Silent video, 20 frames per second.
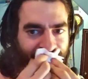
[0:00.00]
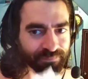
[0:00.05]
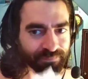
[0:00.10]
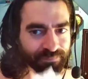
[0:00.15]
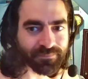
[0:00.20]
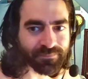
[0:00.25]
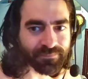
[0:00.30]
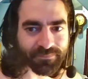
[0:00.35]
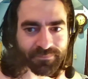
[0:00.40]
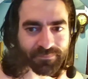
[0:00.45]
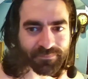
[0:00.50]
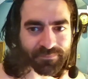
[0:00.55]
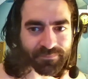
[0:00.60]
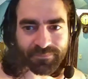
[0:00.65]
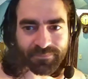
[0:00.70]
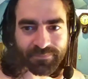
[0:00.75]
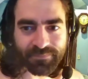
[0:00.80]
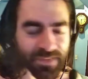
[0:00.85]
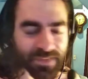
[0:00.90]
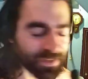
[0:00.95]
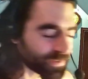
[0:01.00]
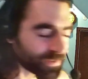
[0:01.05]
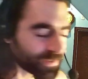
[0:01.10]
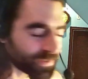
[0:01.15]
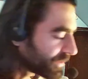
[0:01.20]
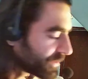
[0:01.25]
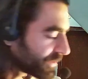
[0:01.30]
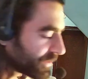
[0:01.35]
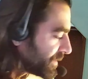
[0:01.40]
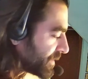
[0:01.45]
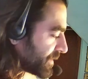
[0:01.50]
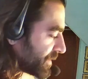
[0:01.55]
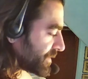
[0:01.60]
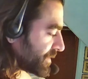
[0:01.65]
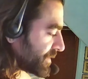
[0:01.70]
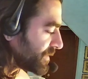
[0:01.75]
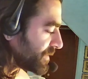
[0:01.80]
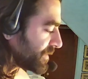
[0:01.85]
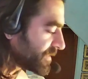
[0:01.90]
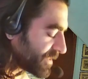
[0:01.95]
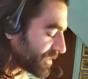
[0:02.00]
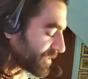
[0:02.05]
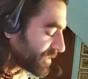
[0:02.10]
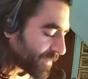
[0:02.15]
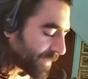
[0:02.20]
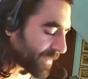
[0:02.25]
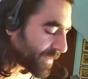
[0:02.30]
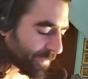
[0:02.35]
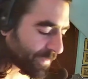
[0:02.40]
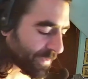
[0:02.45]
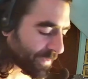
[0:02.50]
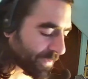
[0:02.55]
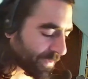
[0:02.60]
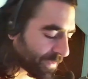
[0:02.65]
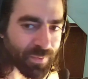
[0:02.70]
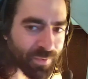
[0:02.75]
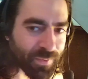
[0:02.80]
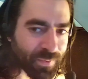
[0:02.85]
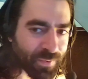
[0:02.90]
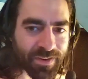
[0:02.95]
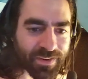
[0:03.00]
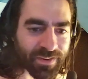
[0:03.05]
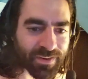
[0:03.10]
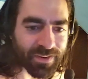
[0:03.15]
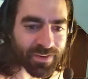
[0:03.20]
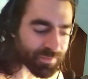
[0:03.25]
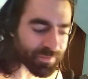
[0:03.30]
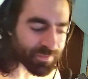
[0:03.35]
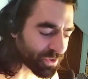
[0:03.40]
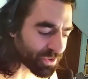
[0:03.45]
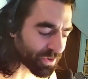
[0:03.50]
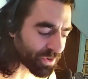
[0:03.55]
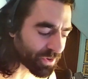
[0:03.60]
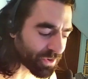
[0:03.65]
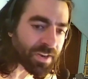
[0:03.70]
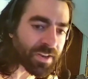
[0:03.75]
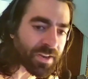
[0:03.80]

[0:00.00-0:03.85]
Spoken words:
I literally just sneezed into my elbow, but I didn't have a shirt on.